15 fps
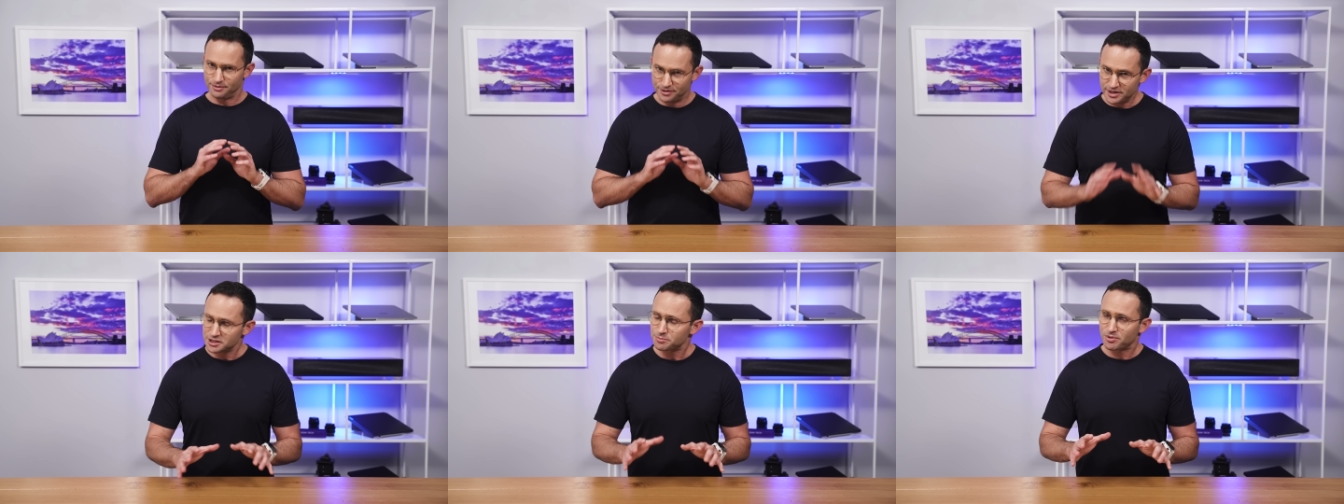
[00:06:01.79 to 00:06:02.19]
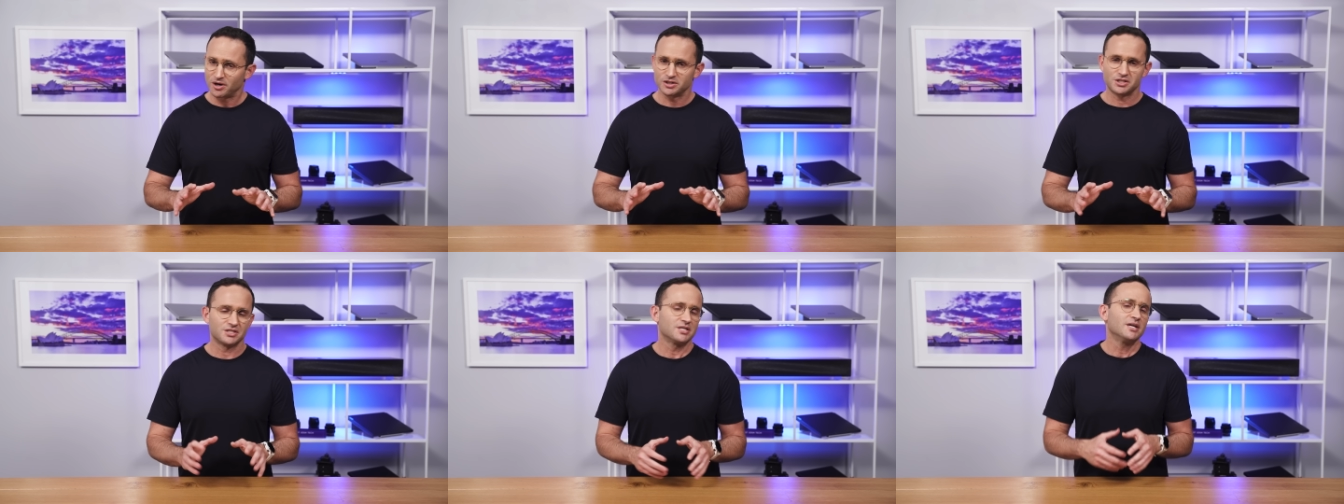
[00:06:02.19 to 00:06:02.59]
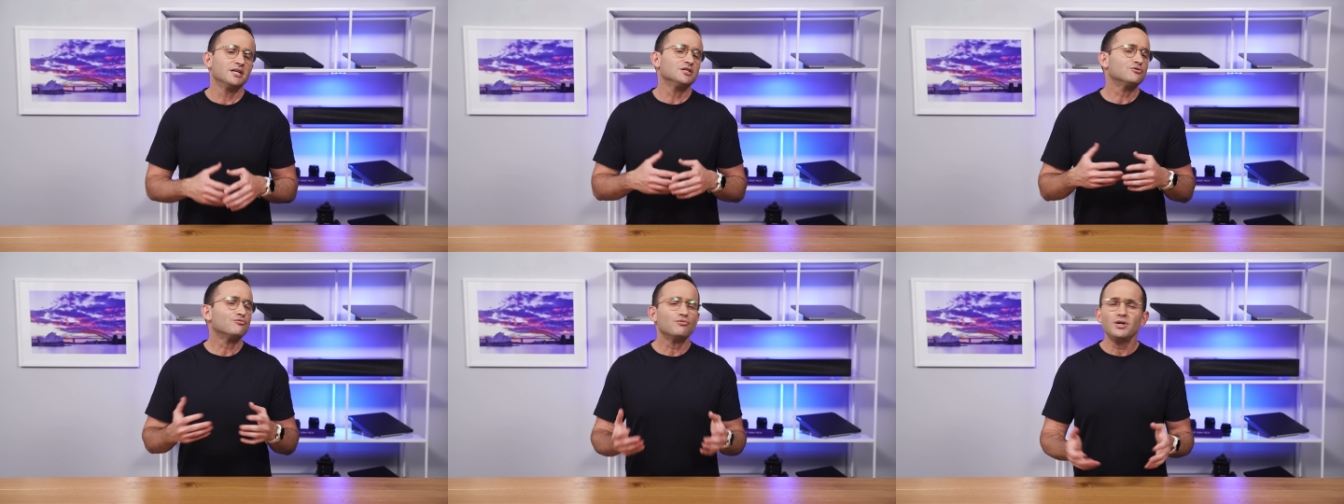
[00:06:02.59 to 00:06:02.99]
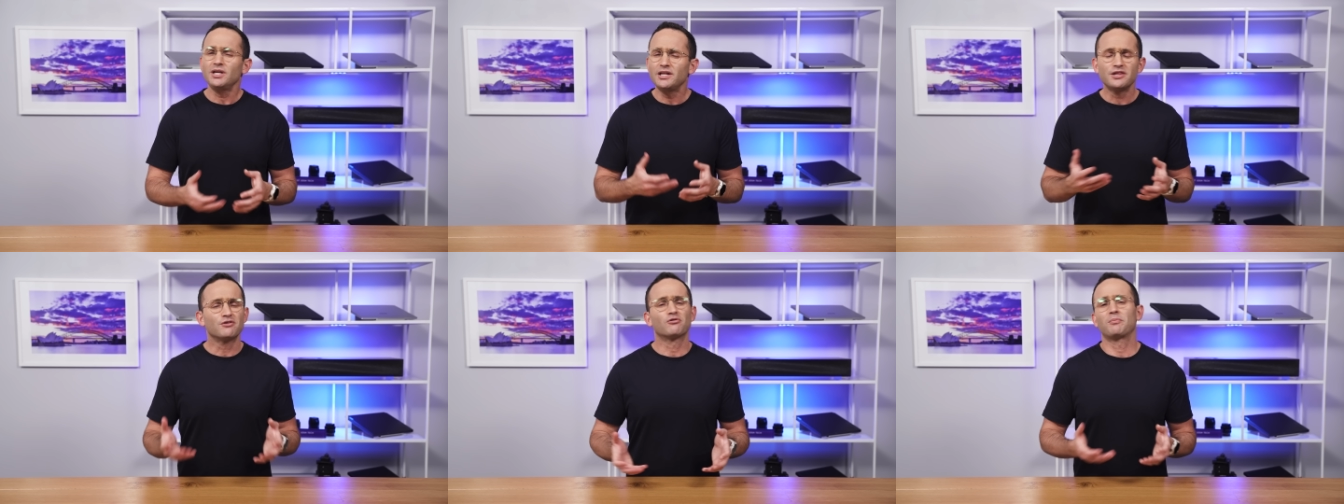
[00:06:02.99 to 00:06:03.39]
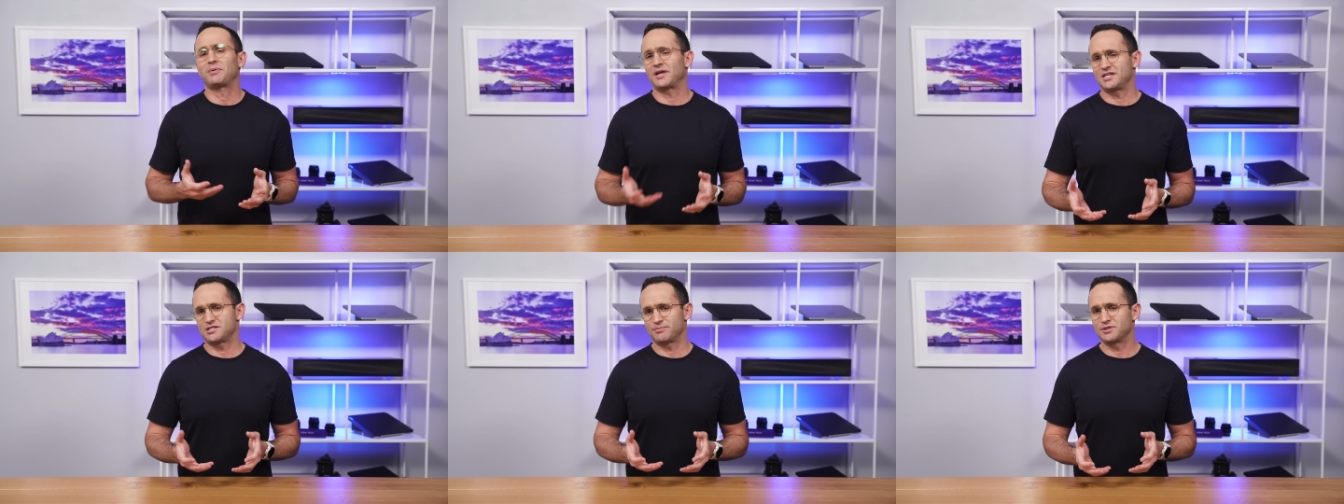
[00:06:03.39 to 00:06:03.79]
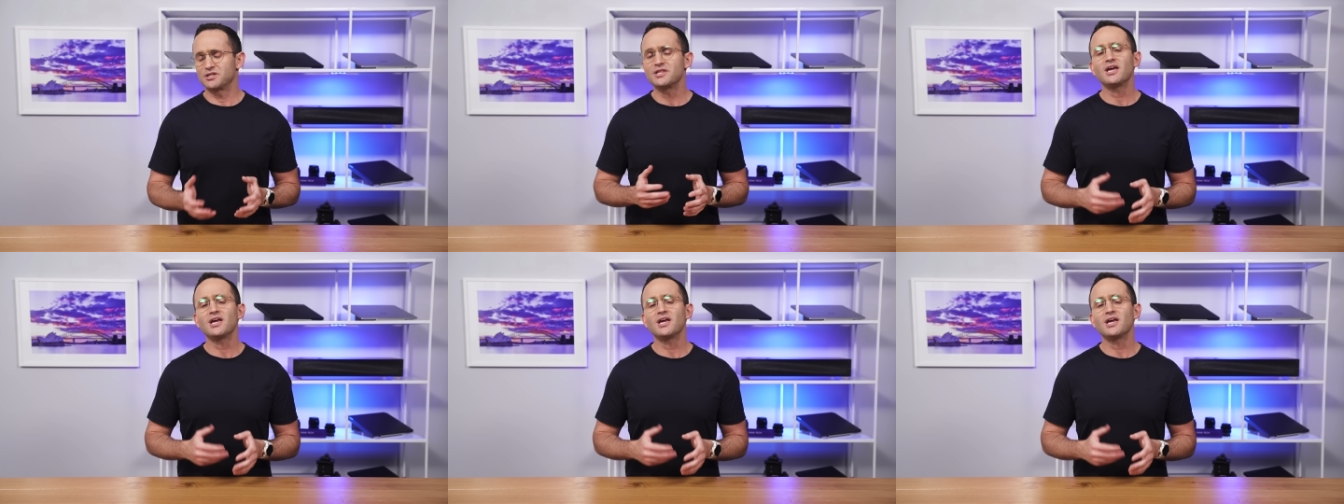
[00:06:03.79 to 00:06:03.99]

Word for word: This processor is really the replacement